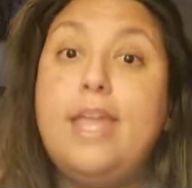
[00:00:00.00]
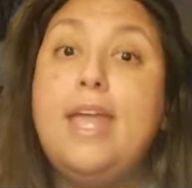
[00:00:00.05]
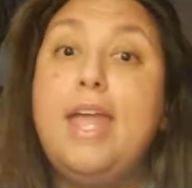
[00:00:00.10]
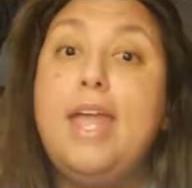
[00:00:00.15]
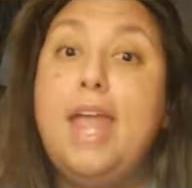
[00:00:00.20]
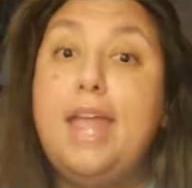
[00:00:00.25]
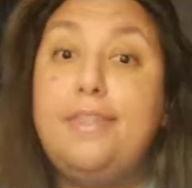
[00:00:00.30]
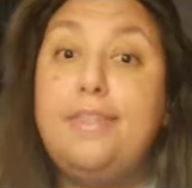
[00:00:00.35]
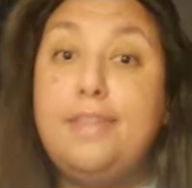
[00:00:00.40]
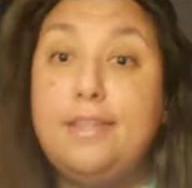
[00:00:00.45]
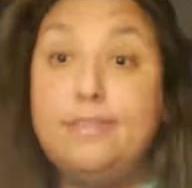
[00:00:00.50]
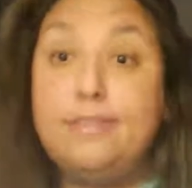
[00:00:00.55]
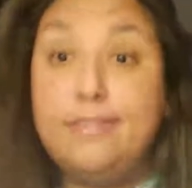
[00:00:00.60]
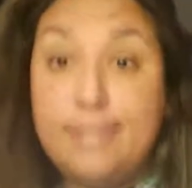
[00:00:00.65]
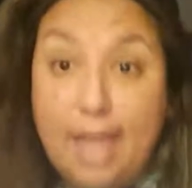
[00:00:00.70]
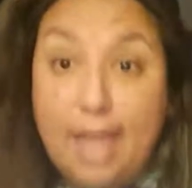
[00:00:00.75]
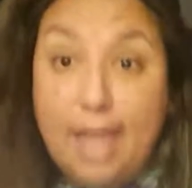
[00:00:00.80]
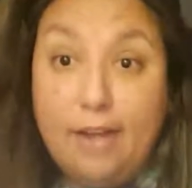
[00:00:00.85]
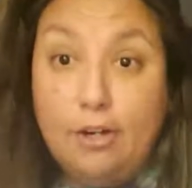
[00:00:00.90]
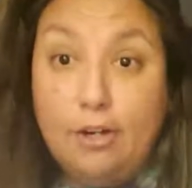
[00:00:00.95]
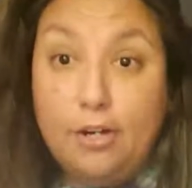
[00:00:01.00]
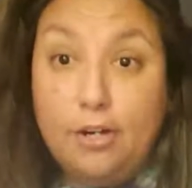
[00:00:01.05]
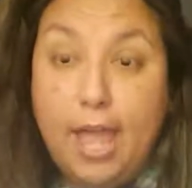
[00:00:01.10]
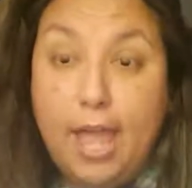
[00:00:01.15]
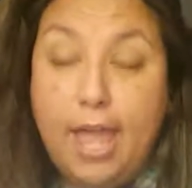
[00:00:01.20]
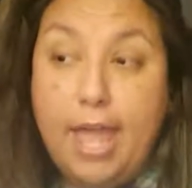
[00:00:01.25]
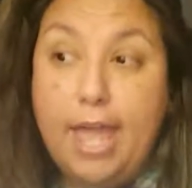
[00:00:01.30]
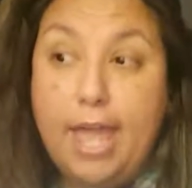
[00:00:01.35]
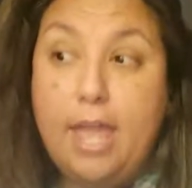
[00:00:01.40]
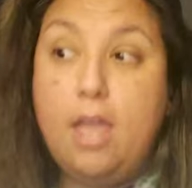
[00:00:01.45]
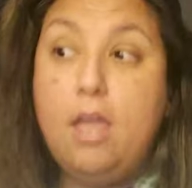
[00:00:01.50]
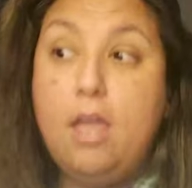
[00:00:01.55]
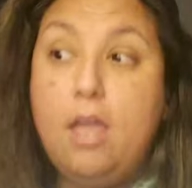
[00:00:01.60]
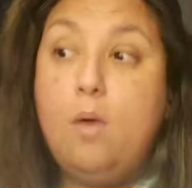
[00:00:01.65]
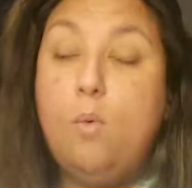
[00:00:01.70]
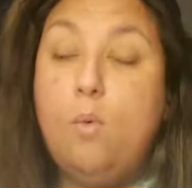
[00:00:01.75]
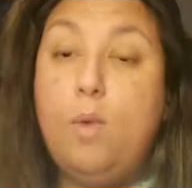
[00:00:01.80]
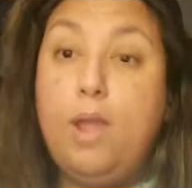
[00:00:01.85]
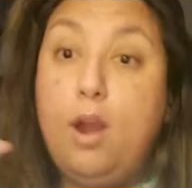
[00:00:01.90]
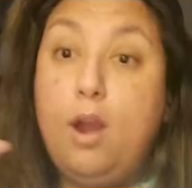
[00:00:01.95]
And then Saturday,
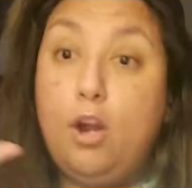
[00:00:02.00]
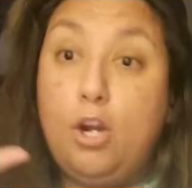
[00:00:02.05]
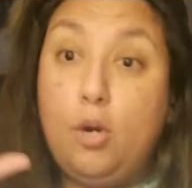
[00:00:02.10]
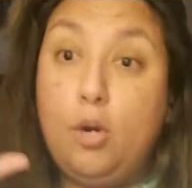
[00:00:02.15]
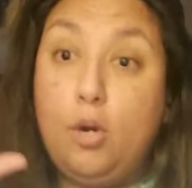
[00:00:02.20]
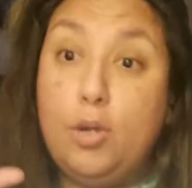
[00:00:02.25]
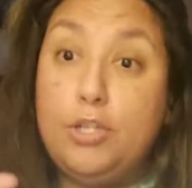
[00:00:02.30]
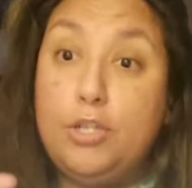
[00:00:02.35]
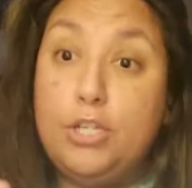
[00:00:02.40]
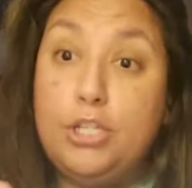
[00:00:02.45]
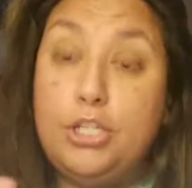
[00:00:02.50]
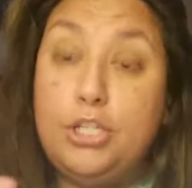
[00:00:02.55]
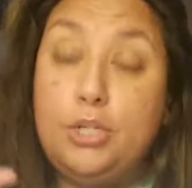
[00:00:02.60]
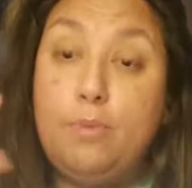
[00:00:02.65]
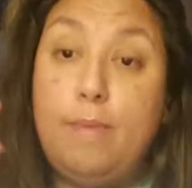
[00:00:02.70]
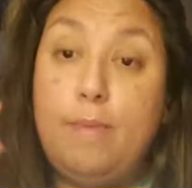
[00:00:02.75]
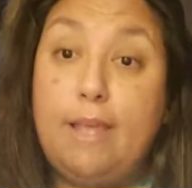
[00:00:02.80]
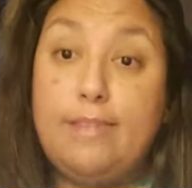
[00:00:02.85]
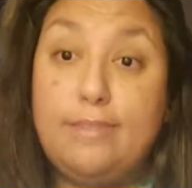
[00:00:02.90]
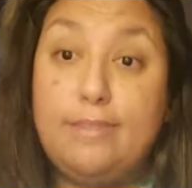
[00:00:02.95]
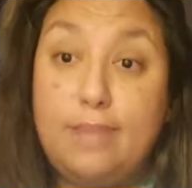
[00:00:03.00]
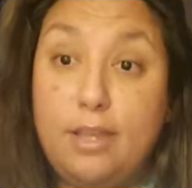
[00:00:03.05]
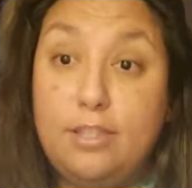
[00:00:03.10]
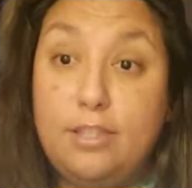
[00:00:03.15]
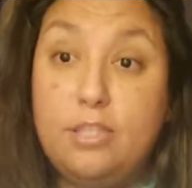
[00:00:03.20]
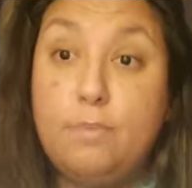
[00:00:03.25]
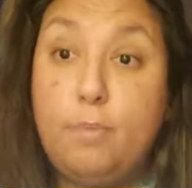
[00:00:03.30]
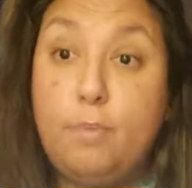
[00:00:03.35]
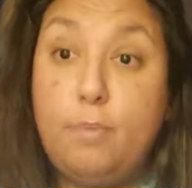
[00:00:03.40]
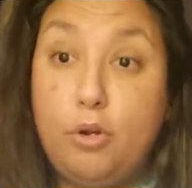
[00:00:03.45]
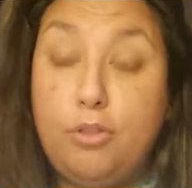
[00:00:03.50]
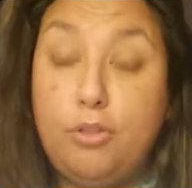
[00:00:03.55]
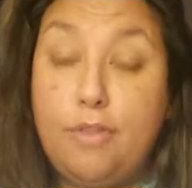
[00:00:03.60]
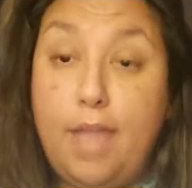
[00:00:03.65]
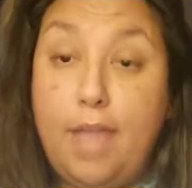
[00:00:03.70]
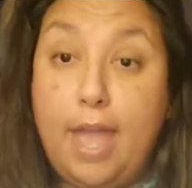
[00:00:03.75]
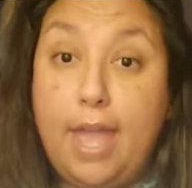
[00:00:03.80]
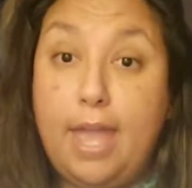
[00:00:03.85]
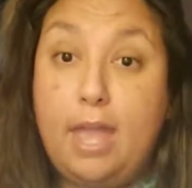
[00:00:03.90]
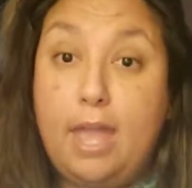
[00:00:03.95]
we are going to do my son's
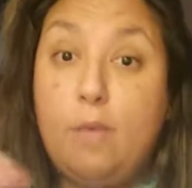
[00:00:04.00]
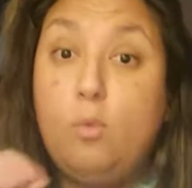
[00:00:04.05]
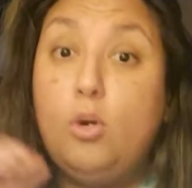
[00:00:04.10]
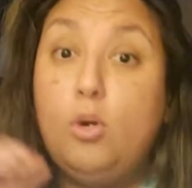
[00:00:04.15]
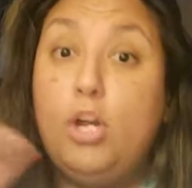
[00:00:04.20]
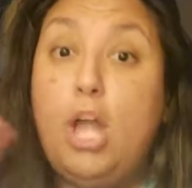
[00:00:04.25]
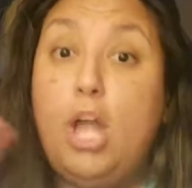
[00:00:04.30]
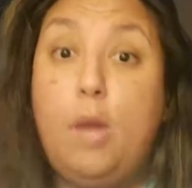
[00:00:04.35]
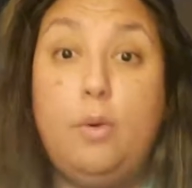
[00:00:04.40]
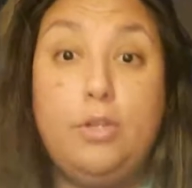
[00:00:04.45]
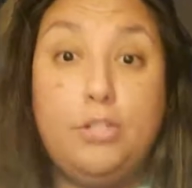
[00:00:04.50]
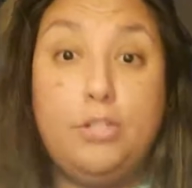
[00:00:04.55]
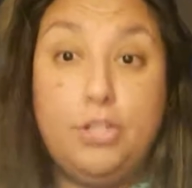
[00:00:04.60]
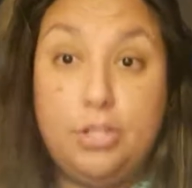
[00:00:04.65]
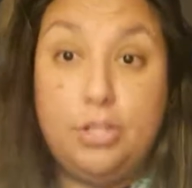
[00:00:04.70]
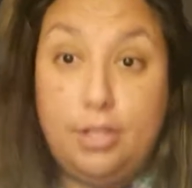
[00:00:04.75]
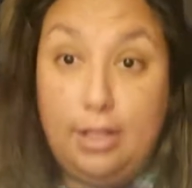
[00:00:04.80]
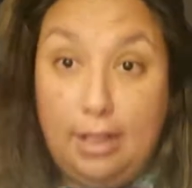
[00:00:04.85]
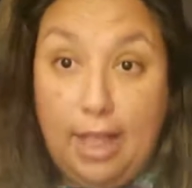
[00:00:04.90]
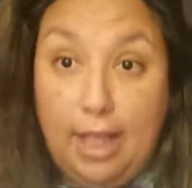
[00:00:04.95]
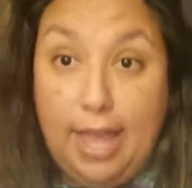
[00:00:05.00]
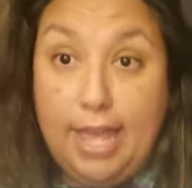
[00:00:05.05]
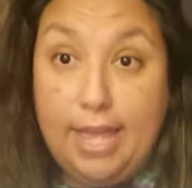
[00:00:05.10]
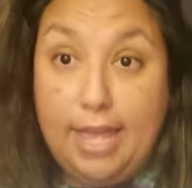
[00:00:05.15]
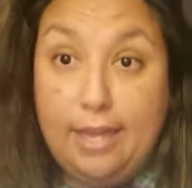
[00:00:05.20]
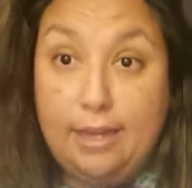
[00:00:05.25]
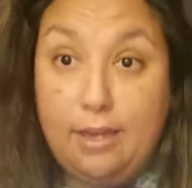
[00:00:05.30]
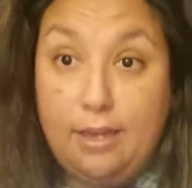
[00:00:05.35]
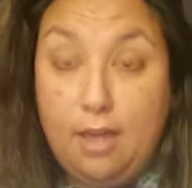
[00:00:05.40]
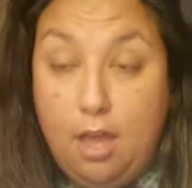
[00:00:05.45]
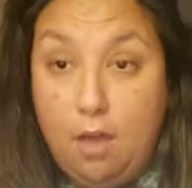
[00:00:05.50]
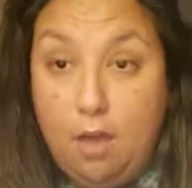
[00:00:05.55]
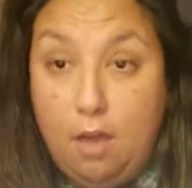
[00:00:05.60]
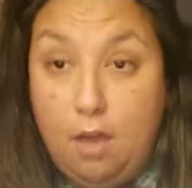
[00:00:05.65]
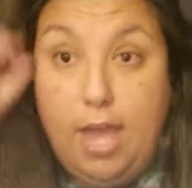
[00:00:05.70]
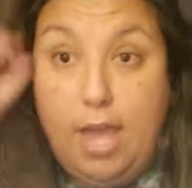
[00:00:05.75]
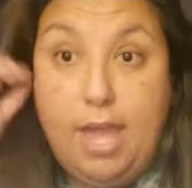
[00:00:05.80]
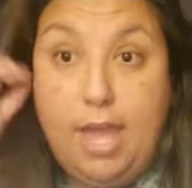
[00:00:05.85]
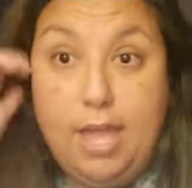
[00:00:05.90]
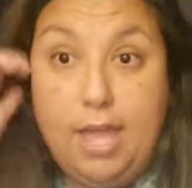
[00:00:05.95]
birthday and we're going to the lake.
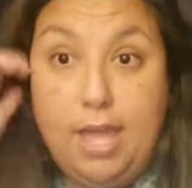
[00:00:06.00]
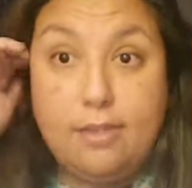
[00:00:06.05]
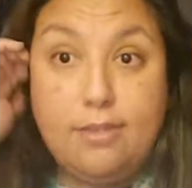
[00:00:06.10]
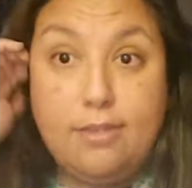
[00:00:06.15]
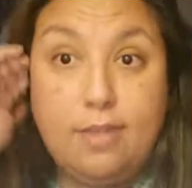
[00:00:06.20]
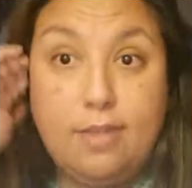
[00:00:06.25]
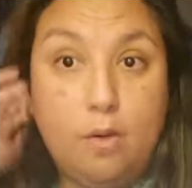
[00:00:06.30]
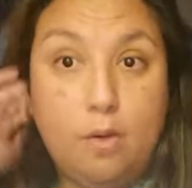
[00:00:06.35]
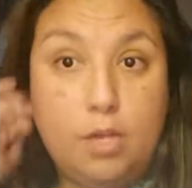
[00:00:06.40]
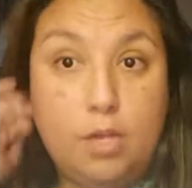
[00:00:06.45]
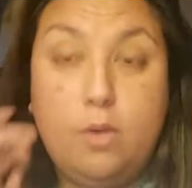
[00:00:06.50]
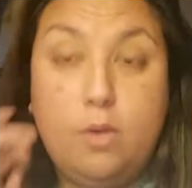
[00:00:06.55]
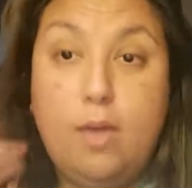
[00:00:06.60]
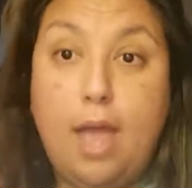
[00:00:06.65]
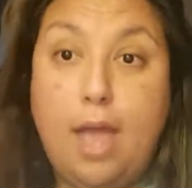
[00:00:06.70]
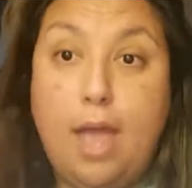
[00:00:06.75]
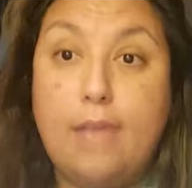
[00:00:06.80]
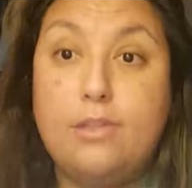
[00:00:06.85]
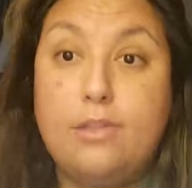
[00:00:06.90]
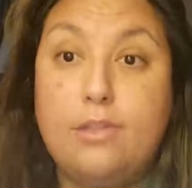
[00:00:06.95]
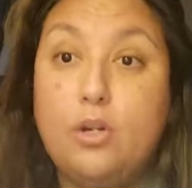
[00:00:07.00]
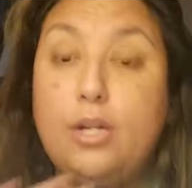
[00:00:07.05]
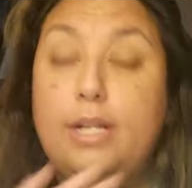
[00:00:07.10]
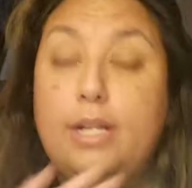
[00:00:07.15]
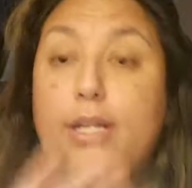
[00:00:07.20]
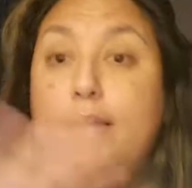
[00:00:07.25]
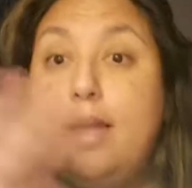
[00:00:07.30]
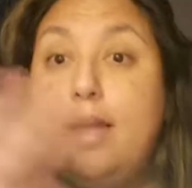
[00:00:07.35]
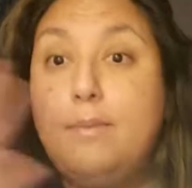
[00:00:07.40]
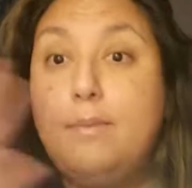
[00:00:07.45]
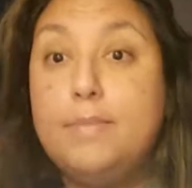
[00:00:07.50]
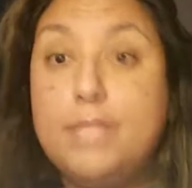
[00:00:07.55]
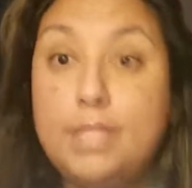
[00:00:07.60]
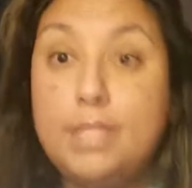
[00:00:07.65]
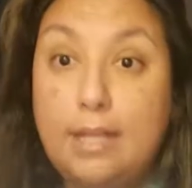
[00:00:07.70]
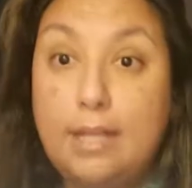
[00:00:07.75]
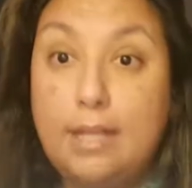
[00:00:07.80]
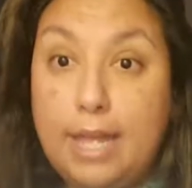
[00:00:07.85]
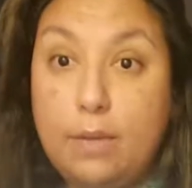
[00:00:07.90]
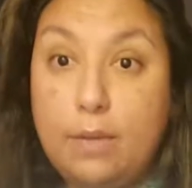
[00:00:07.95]
Okay, and so you guys are going to come to
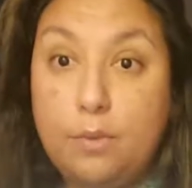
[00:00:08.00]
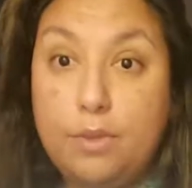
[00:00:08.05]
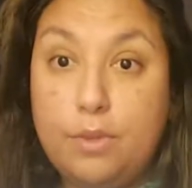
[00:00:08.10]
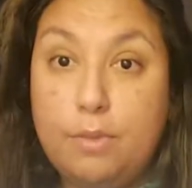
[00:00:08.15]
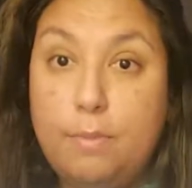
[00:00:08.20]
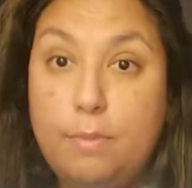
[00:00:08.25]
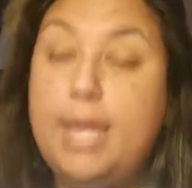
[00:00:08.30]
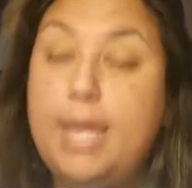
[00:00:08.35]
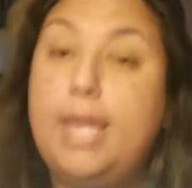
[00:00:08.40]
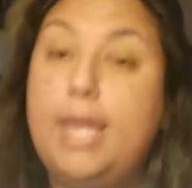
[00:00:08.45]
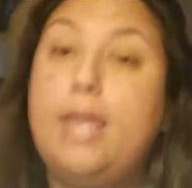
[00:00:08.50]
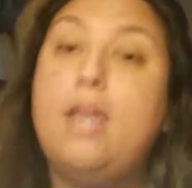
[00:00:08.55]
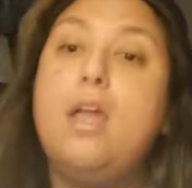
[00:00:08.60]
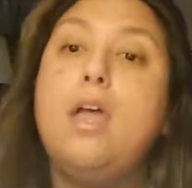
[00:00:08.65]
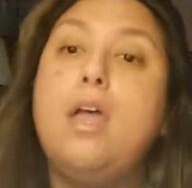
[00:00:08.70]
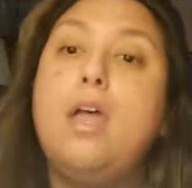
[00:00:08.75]
the lake with me.